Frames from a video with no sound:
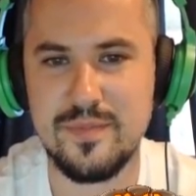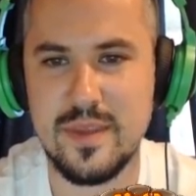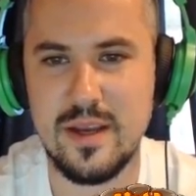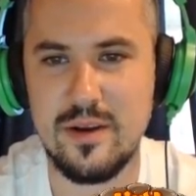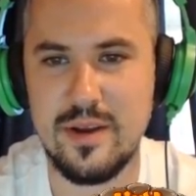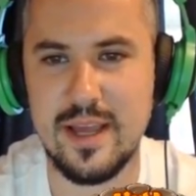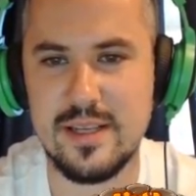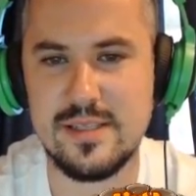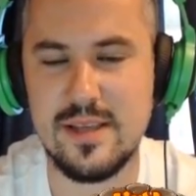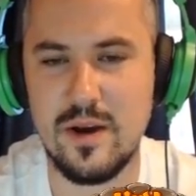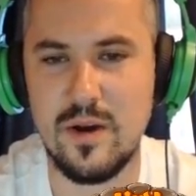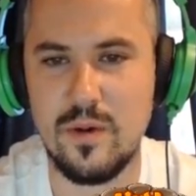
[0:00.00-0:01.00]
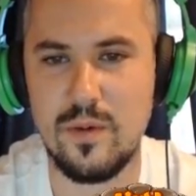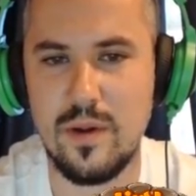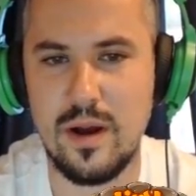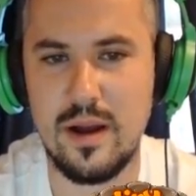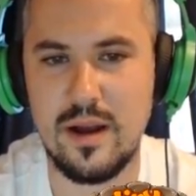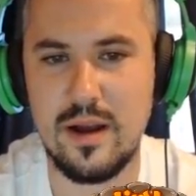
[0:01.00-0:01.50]
Okay, so
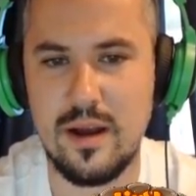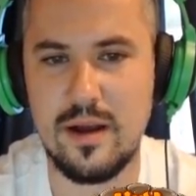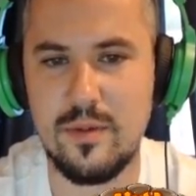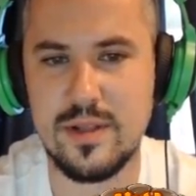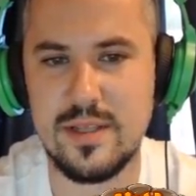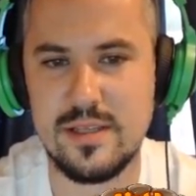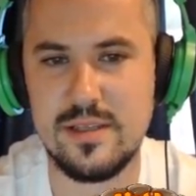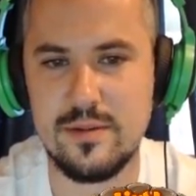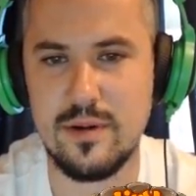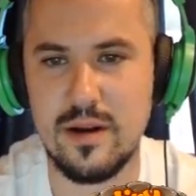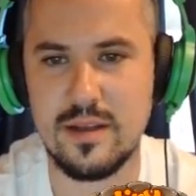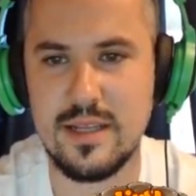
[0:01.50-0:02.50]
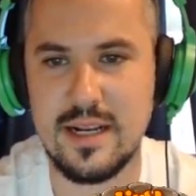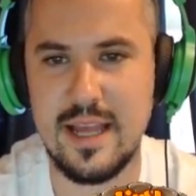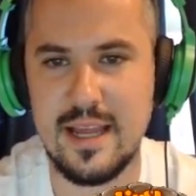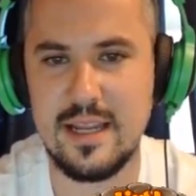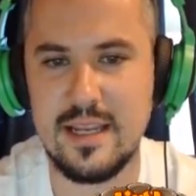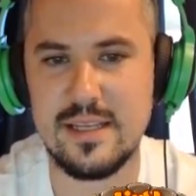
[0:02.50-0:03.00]
uh, what does he want?
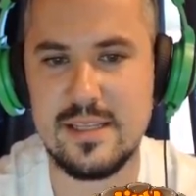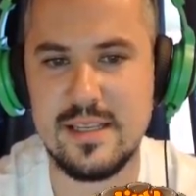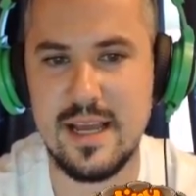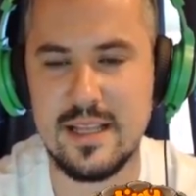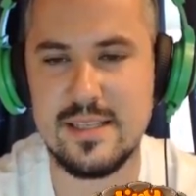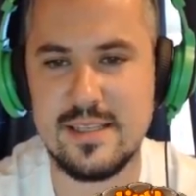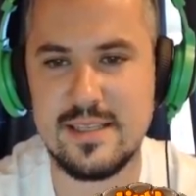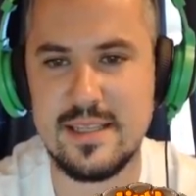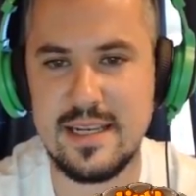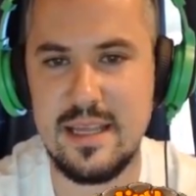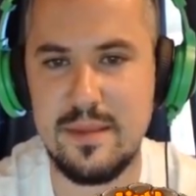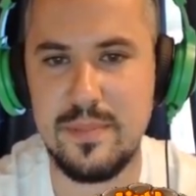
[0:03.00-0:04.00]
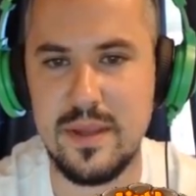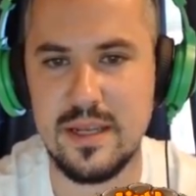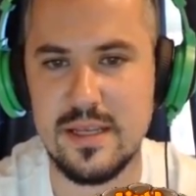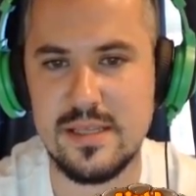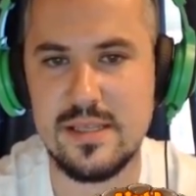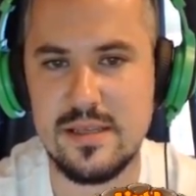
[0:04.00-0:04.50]
Cleanliness and
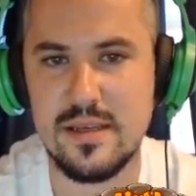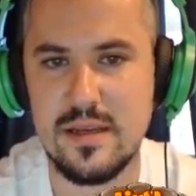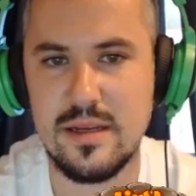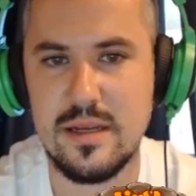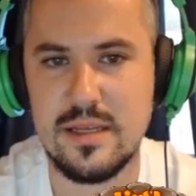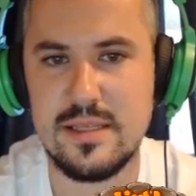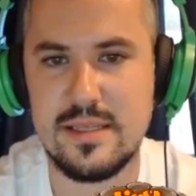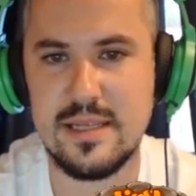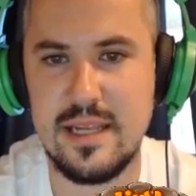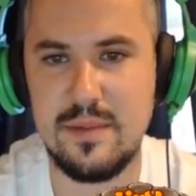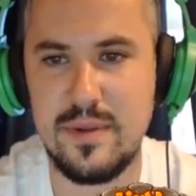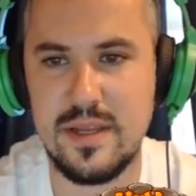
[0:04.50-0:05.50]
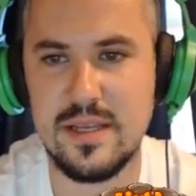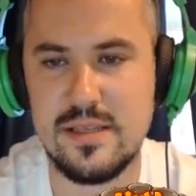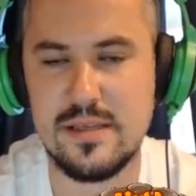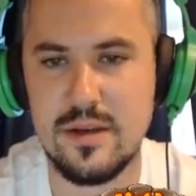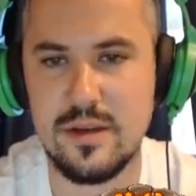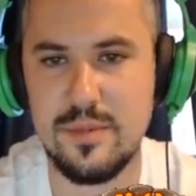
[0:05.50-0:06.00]
sleepiness. Sleepiness
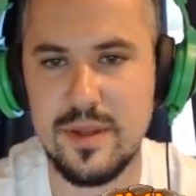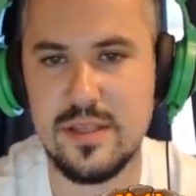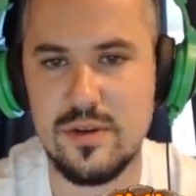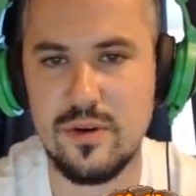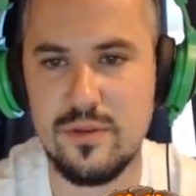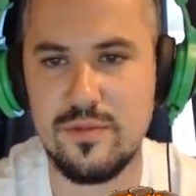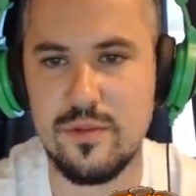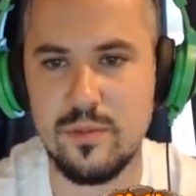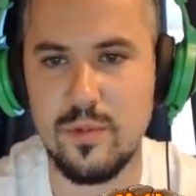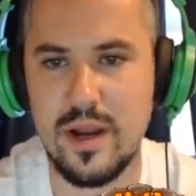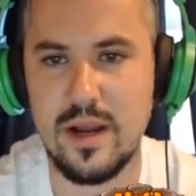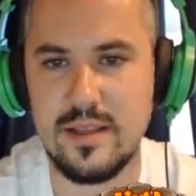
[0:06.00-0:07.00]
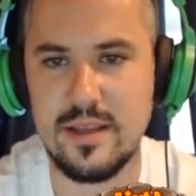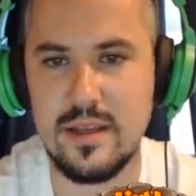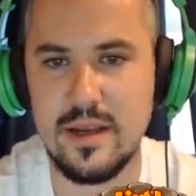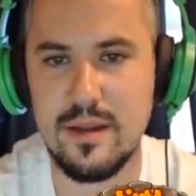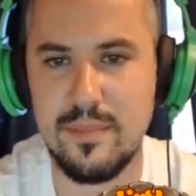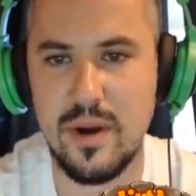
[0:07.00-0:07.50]
is gonna be a tough one. Where I think I
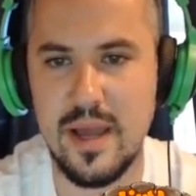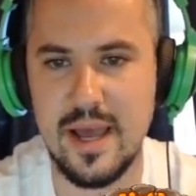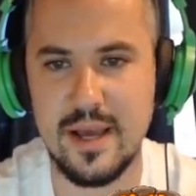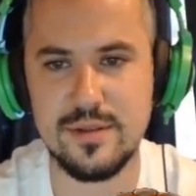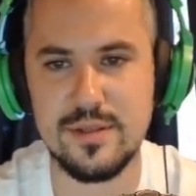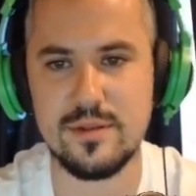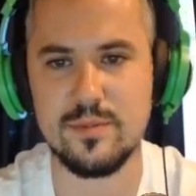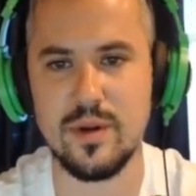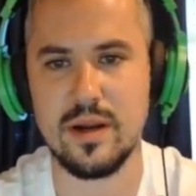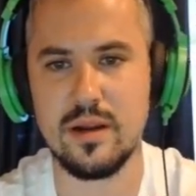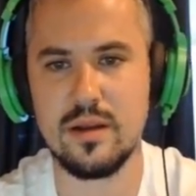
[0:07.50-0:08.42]
can buy a house somewhere.